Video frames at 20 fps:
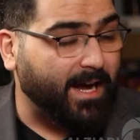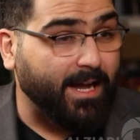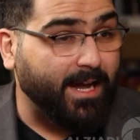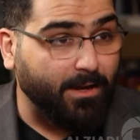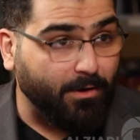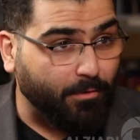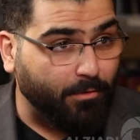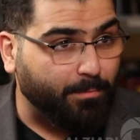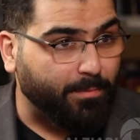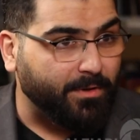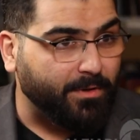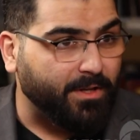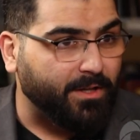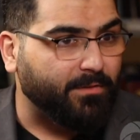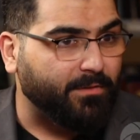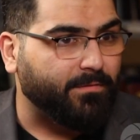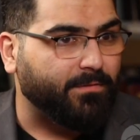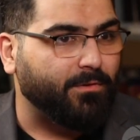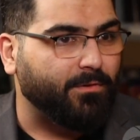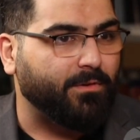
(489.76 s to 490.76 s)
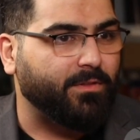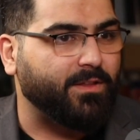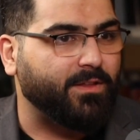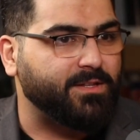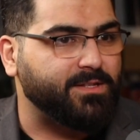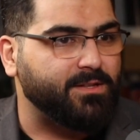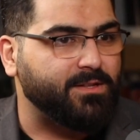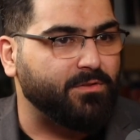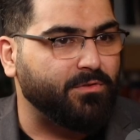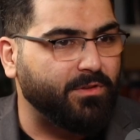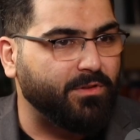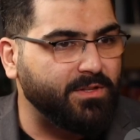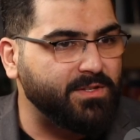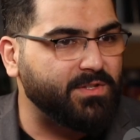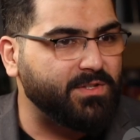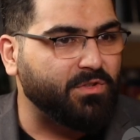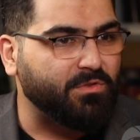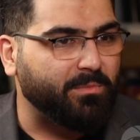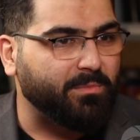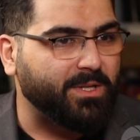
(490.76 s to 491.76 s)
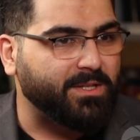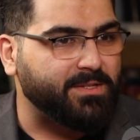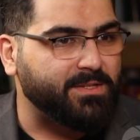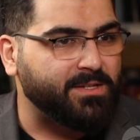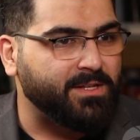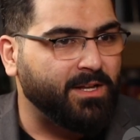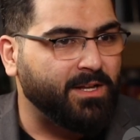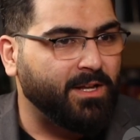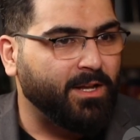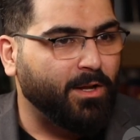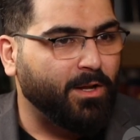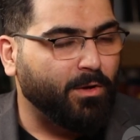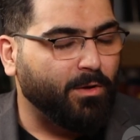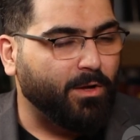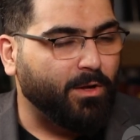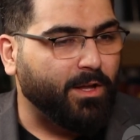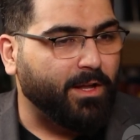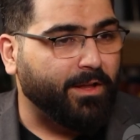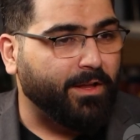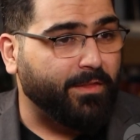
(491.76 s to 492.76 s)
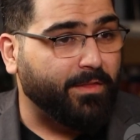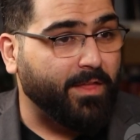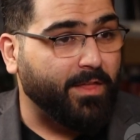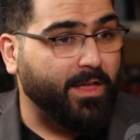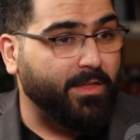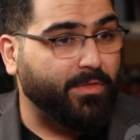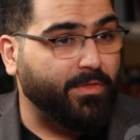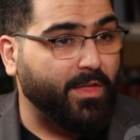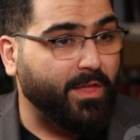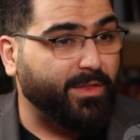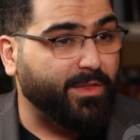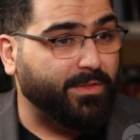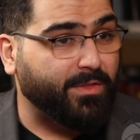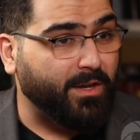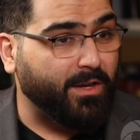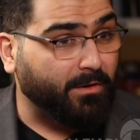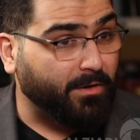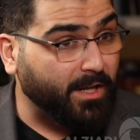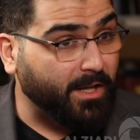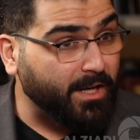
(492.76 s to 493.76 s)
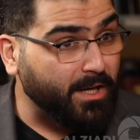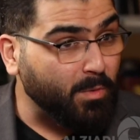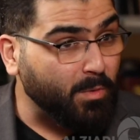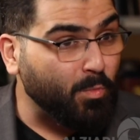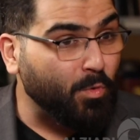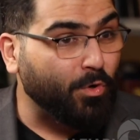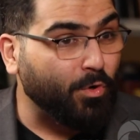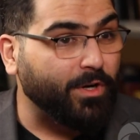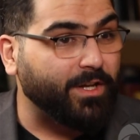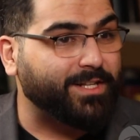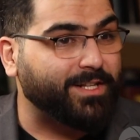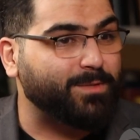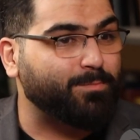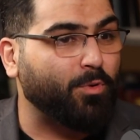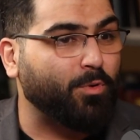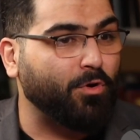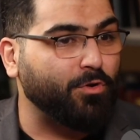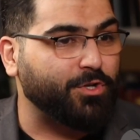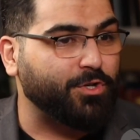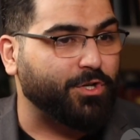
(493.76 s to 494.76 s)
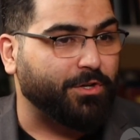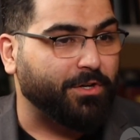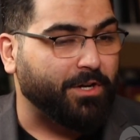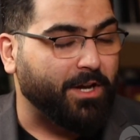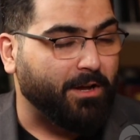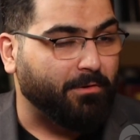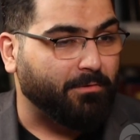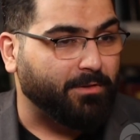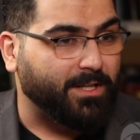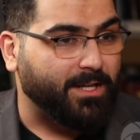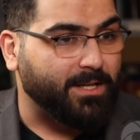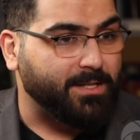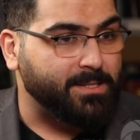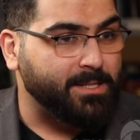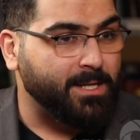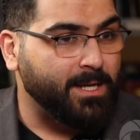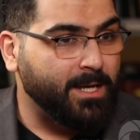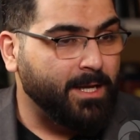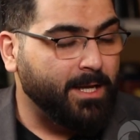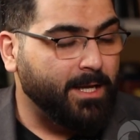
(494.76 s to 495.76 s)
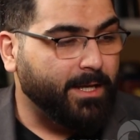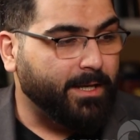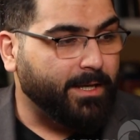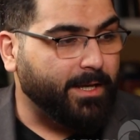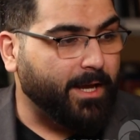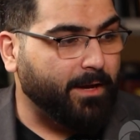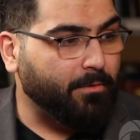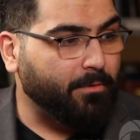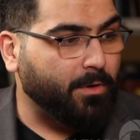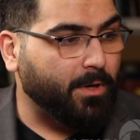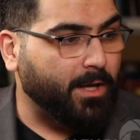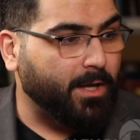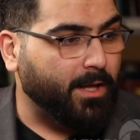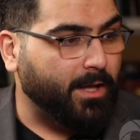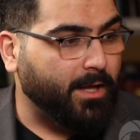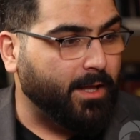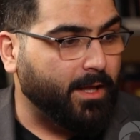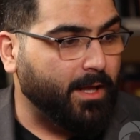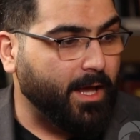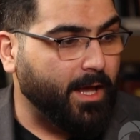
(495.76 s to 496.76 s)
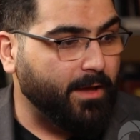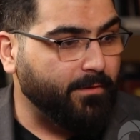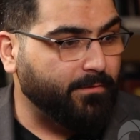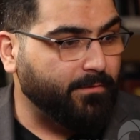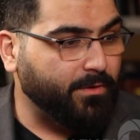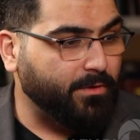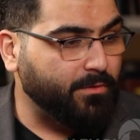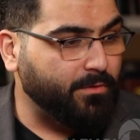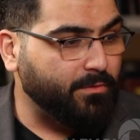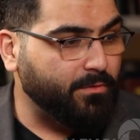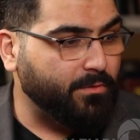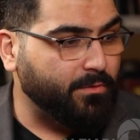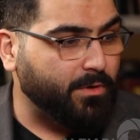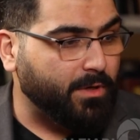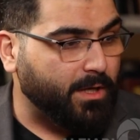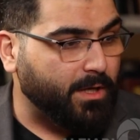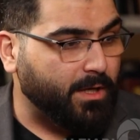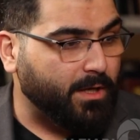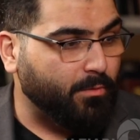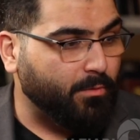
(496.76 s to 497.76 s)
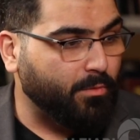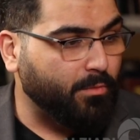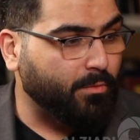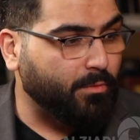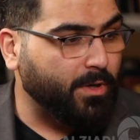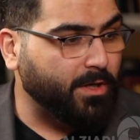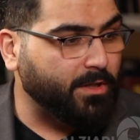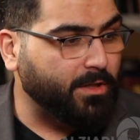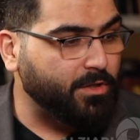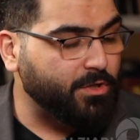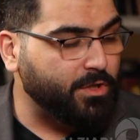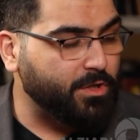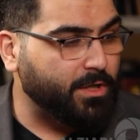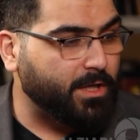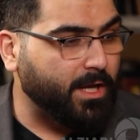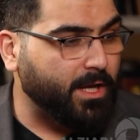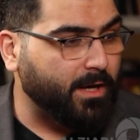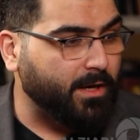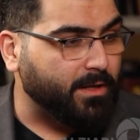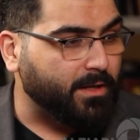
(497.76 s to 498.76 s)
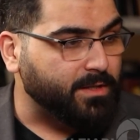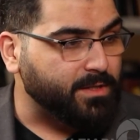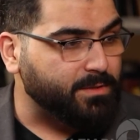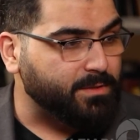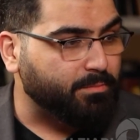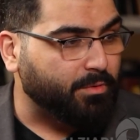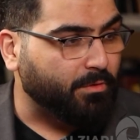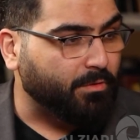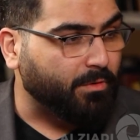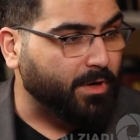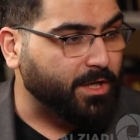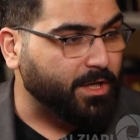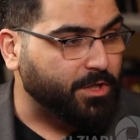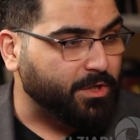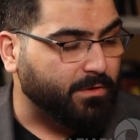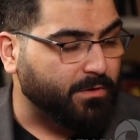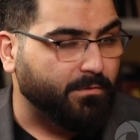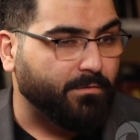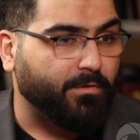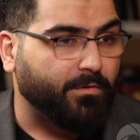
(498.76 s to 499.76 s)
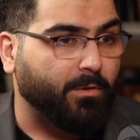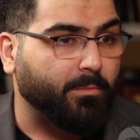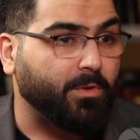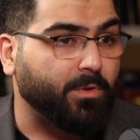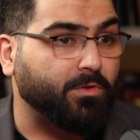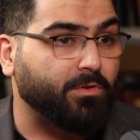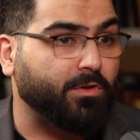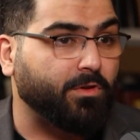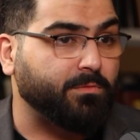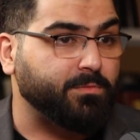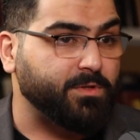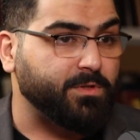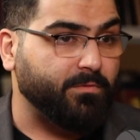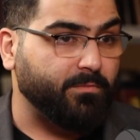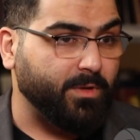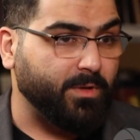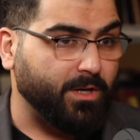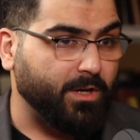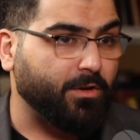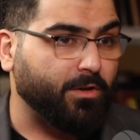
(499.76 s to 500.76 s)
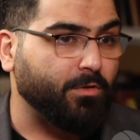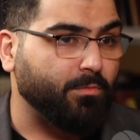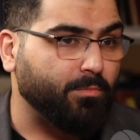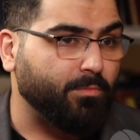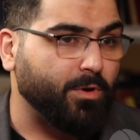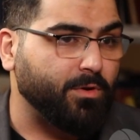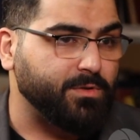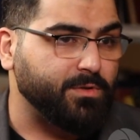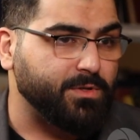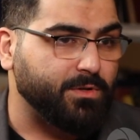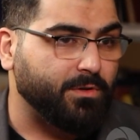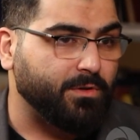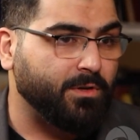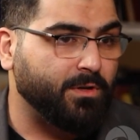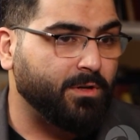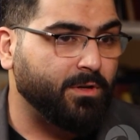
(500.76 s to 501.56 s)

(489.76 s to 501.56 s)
eye-opening for these new instruments that they're getting more exposure nowadays. Now, have you? Where did you get inspiration from in terms of being a composer?